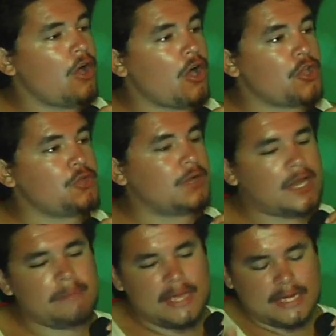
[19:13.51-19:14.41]
Are you
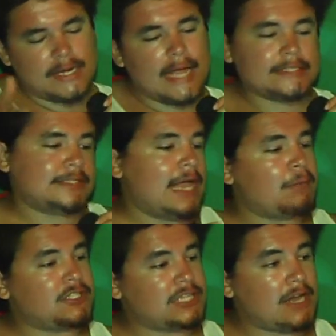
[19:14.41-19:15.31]
gonna make a nice
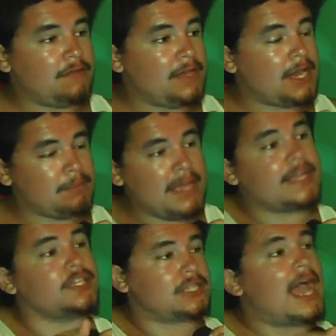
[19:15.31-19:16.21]
sandwich out of it and
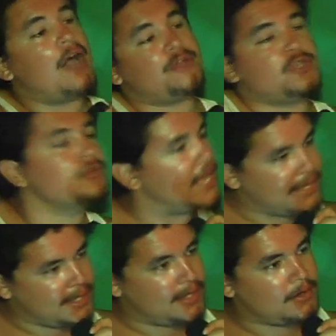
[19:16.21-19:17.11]
make it to how you
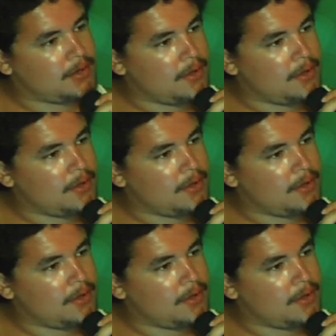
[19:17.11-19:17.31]
like it,